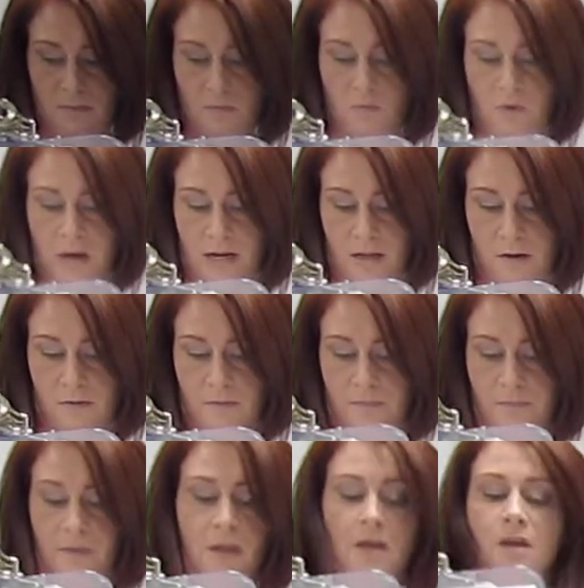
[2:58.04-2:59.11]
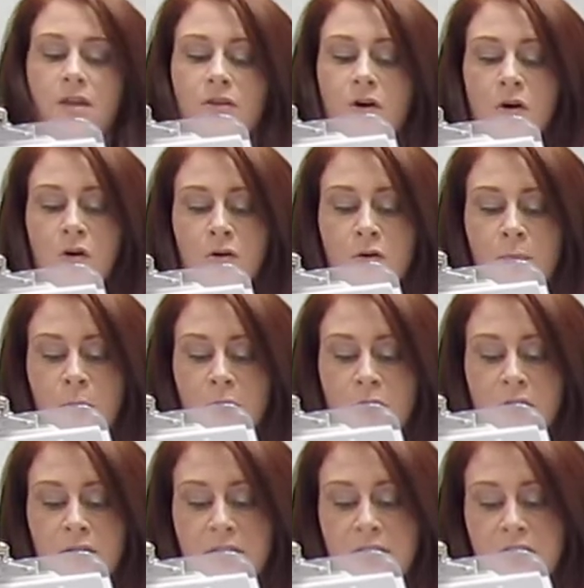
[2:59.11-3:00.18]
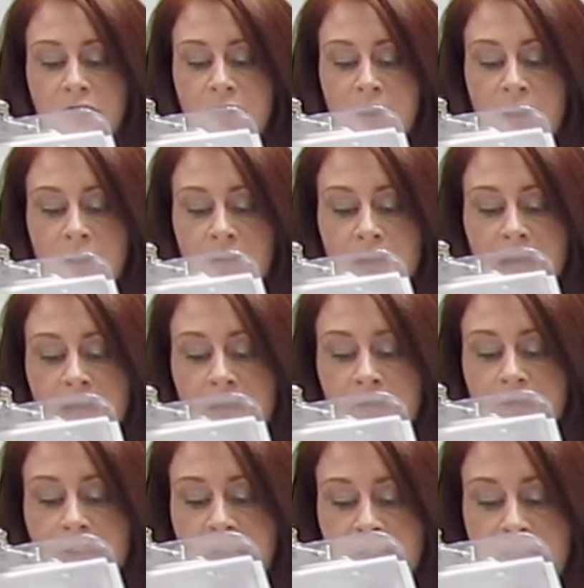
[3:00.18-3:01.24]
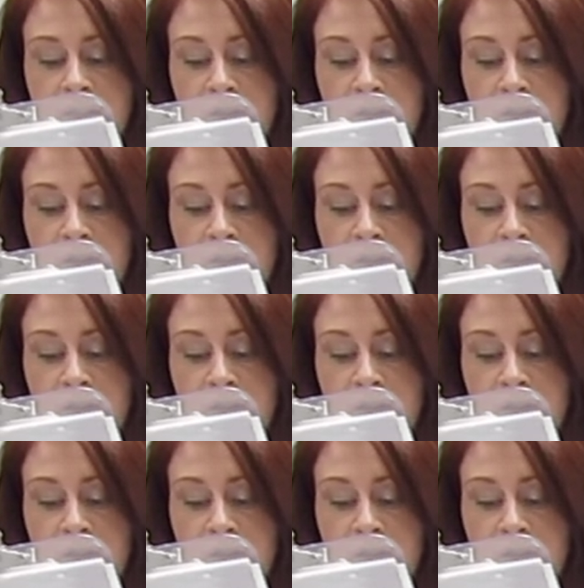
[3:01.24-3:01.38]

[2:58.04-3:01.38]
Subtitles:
Radial. The ulnar pulse is felt at the flexi